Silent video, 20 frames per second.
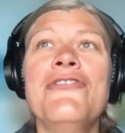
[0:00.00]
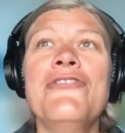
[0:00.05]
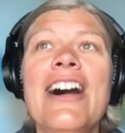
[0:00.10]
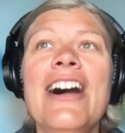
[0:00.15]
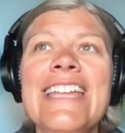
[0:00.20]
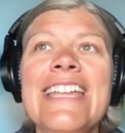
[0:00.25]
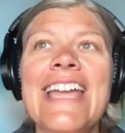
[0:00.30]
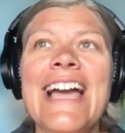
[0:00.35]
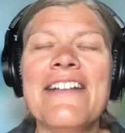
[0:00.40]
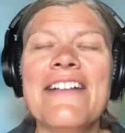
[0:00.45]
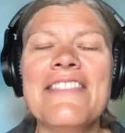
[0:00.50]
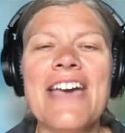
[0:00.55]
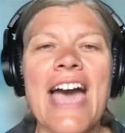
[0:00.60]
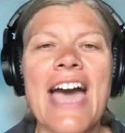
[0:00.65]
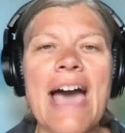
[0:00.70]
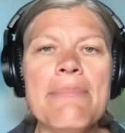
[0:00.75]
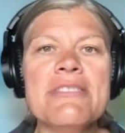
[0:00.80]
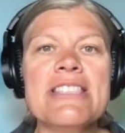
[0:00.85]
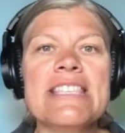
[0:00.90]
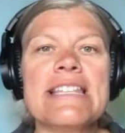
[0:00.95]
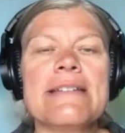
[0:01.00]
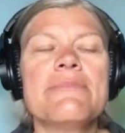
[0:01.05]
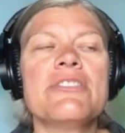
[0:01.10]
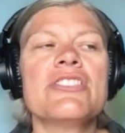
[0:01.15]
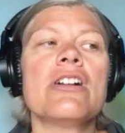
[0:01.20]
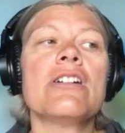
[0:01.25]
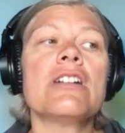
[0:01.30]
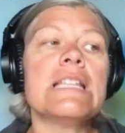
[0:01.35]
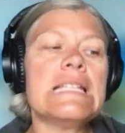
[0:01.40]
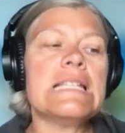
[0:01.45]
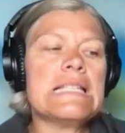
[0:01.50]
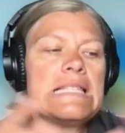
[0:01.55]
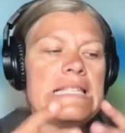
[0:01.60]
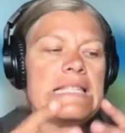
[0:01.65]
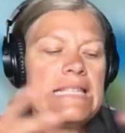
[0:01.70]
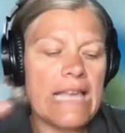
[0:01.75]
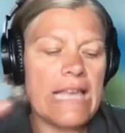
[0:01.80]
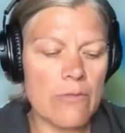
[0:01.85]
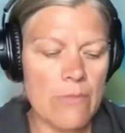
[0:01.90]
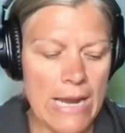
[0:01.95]
funny how that happens, and I'm starting to
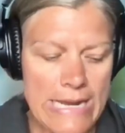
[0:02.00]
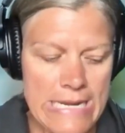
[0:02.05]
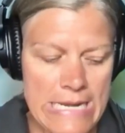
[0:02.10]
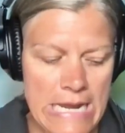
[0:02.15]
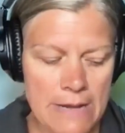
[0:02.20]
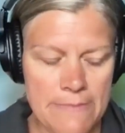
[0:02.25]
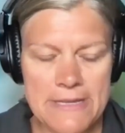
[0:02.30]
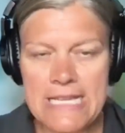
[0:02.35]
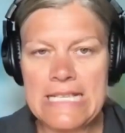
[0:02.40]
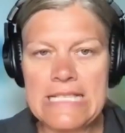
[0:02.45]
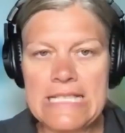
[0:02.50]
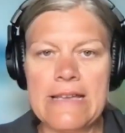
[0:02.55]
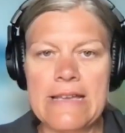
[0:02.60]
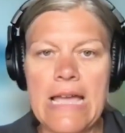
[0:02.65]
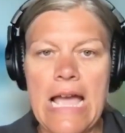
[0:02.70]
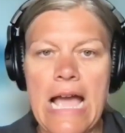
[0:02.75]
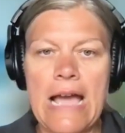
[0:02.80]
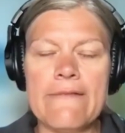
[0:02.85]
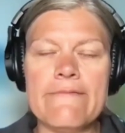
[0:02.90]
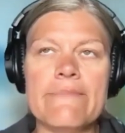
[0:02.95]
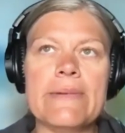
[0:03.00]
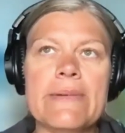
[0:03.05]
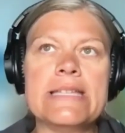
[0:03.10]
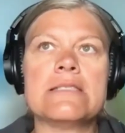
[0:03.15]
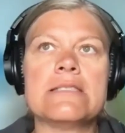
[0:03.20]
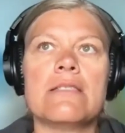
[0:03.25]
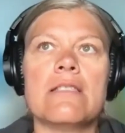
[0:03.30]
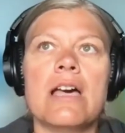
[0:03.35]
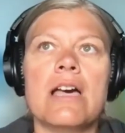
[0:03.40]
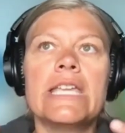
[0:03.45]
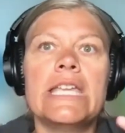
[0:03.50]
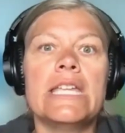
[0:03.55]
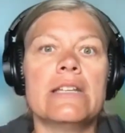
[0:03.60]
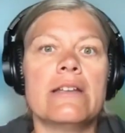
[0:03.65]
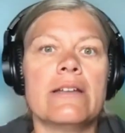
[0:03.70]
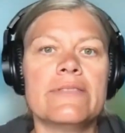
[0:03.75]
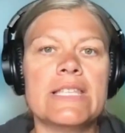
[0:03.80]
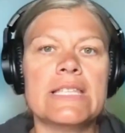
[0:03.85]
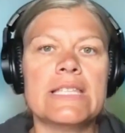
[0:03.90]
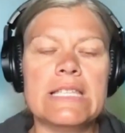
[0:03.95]
see that right now because I I've been lucky
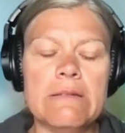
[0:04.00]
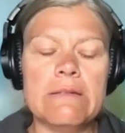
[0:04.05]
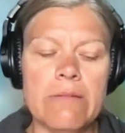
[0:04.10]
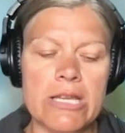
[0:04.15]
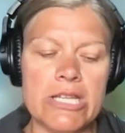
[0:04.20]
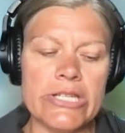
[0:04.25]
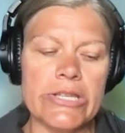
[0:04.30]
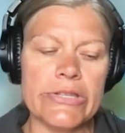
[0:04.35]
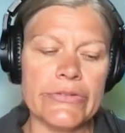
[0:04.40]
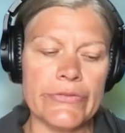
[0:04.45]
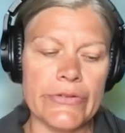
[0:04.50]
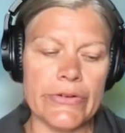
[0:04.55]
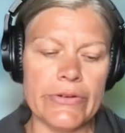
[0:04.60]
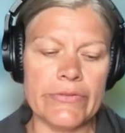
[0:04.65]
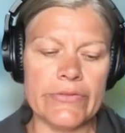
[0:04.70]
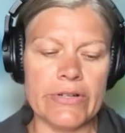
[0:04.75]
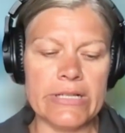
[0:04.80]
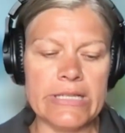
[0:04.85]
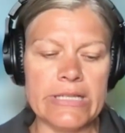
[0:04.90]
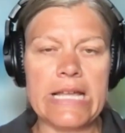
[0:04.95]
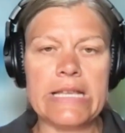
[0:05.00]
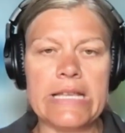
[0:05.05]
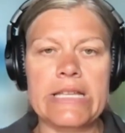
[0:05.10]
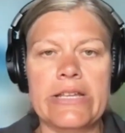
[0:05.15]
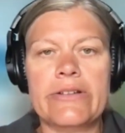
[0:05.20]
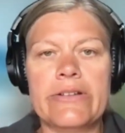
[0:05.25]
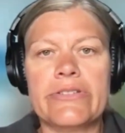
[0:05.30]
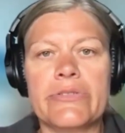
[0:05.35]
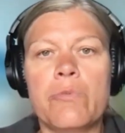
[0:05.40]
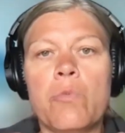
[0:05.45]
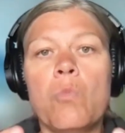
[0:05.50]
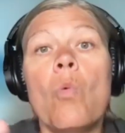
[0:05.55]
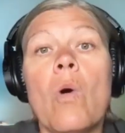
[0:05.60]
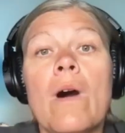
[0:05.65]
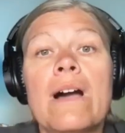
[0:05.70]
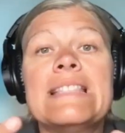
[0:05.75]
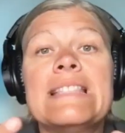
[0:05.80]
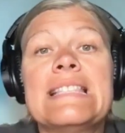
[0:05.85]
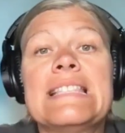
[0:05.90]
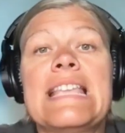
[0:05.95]
enough to see patients for over ten years in
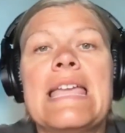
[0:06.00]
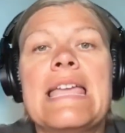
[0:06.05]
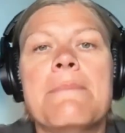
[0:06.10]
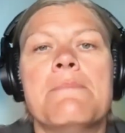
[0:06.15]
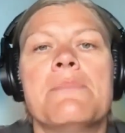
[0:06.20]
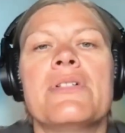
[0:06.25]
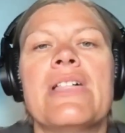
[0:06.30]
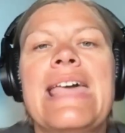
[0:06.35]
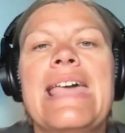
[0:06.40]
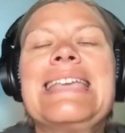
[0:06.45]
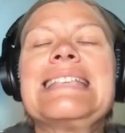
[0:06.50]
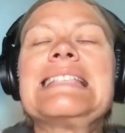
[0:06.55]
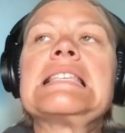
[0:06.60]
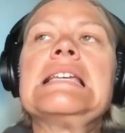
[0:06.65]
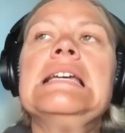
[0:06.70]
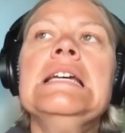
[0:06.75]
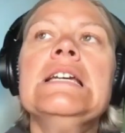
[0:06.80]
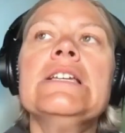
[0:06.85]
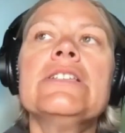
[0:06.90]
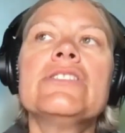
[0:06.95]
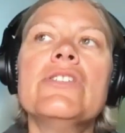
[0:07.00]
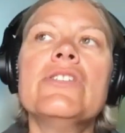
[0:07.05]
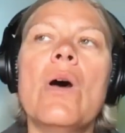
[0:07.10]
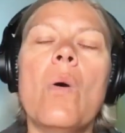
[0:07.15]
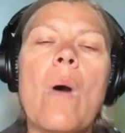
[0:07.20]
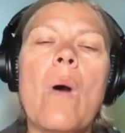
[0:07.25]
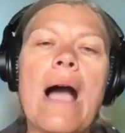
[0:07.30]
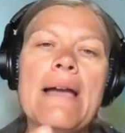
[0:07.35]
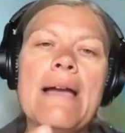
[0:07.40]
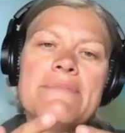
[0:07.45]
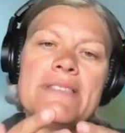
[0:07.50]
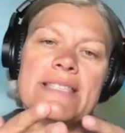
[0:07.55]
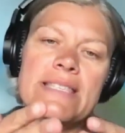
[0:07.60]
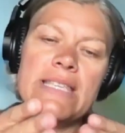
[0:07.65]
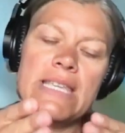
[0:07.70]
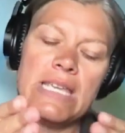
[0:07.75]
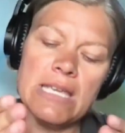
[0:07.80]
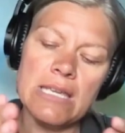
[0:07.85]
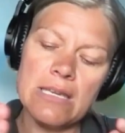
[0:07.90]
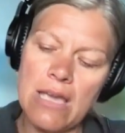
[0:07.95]
one same place, so I'm
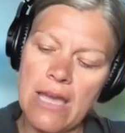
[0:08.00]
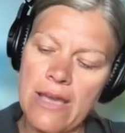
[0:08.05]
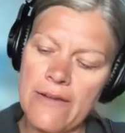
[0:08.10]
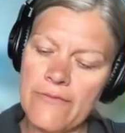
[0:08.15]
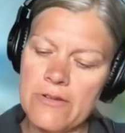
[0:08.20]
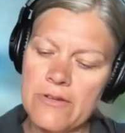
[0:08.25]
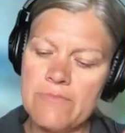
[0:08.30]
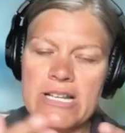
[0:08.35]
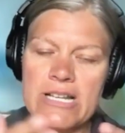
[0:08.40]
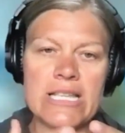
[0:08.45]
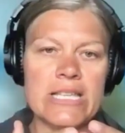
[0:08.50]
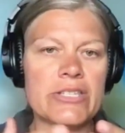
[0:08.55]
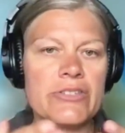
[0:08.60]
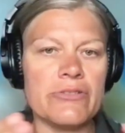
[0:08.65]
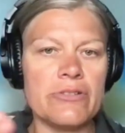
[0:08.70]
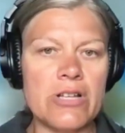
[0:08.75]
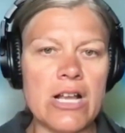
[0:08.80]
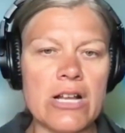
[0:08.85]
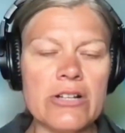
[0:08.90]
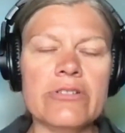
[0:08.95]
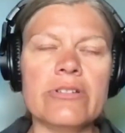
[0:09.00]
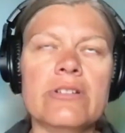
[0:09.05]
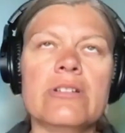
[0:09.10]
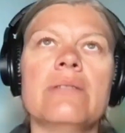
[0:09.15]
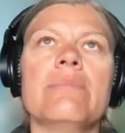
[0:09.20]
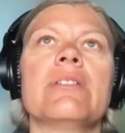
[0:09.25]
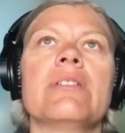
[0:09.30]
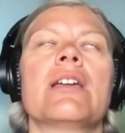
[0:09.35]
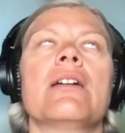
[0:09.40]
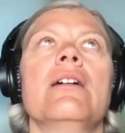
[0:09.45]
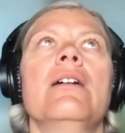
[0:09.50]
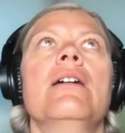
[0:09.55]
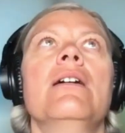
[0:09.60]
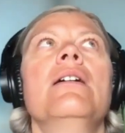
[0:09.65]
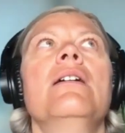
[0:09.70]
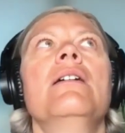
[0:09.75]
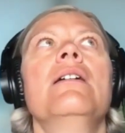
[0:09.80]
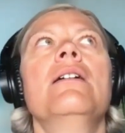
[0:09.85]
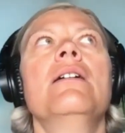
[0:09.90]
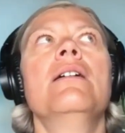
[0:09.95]
seeing everybody's trajectory, and I'm like,
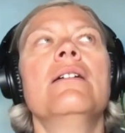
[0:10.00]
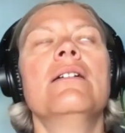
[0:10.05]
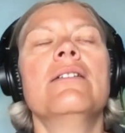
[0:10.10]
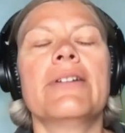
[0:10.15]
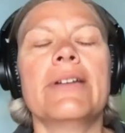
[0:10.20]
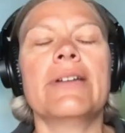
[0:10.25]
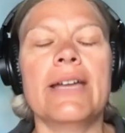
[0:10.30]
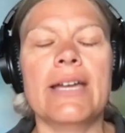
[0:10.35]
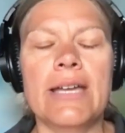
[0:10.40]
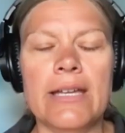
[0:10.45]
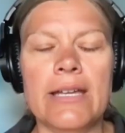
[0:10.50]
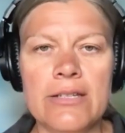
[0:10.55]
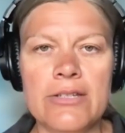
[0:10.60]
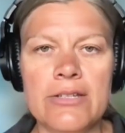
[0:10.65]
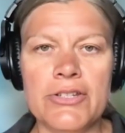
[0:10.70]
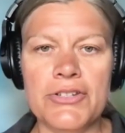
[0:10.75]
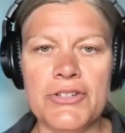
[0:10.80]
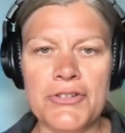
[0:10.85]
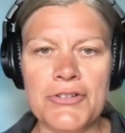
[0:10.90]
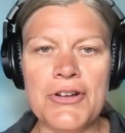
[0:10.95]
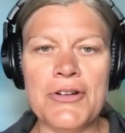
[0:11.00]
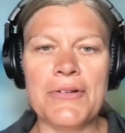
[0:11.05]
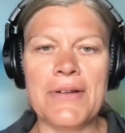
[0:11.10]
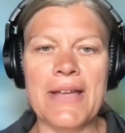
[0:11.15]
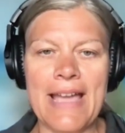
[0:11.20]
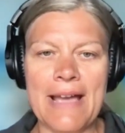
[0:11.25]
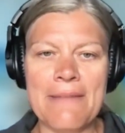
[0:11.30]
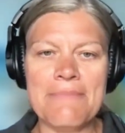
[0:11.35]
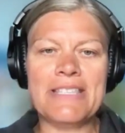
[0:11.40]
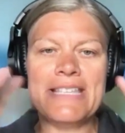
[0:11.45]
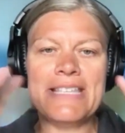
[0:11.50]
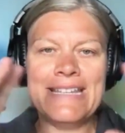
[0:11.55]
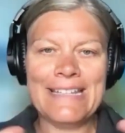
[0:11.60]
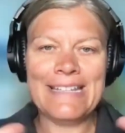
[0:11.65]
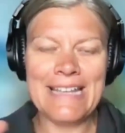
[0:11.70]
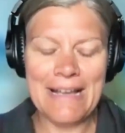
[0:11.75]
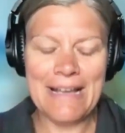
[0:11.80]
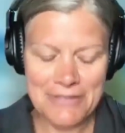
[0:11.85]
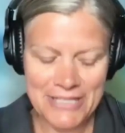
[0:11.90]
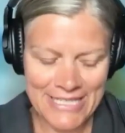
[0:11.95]
oh, okay, shoot, okay, I'm
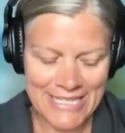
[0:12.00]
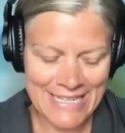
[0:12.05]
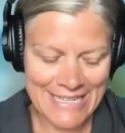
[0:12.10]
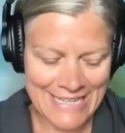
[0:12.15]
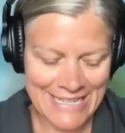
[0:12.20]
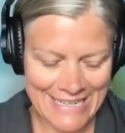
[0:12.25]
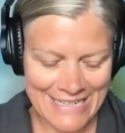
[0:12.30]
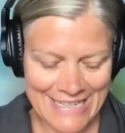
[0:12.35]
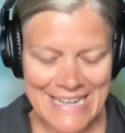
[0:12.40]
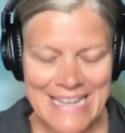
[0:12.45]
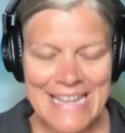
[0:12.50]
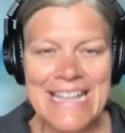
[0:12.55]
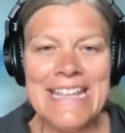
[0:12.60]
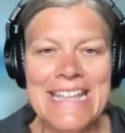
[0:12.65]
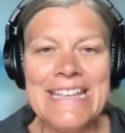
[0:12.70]
seeing it. I'm seeing it.